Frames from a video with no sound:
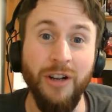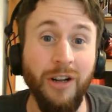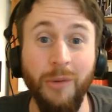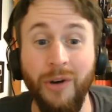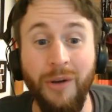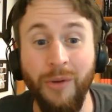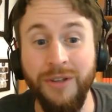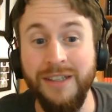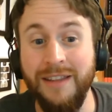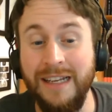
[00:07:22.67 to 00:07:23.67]
I got what I
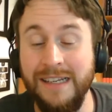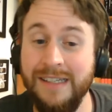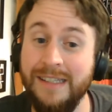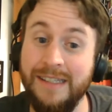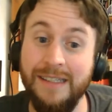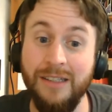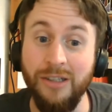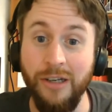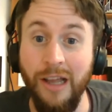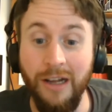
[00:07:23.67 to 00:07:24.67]
wanted. Thanks.
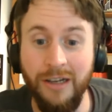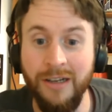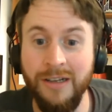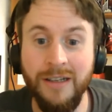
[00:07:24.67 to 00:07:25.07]
Good luck."